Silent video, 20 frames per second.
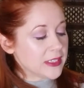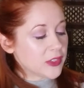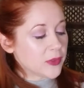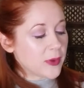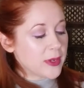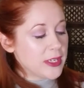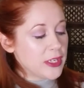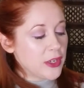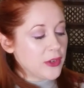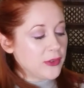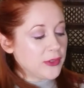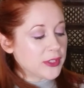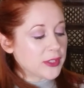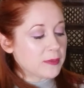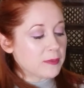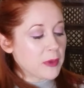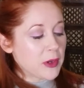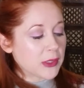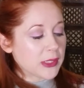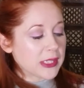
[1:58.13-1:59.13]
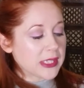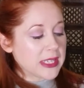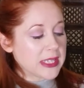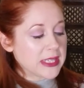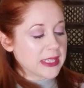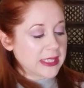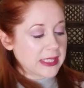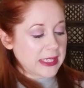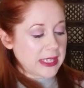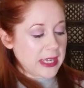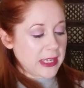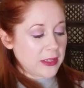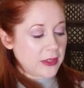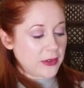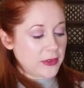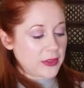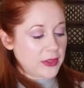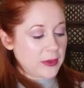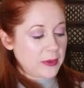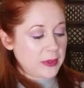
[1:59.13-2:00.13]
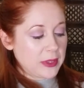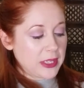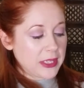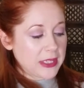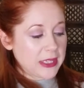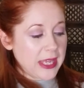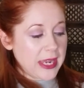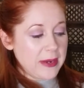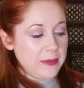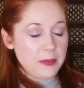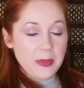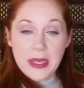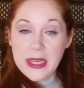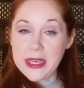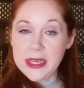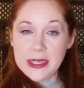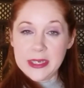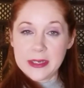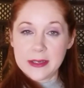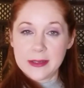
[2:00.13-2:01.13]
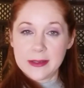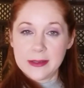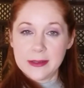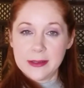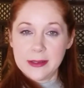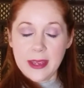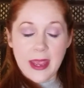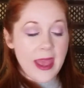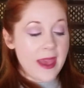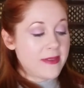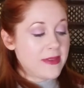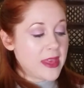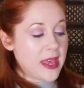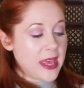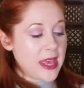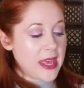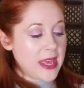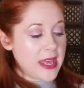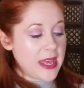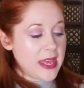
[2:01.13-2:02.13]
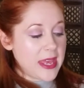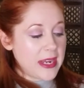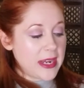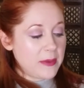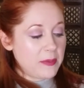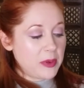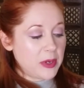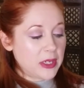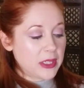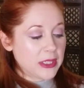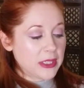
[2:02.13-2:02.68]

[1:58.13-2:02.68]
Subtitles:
I used mostly this color, the light pink. And then I put a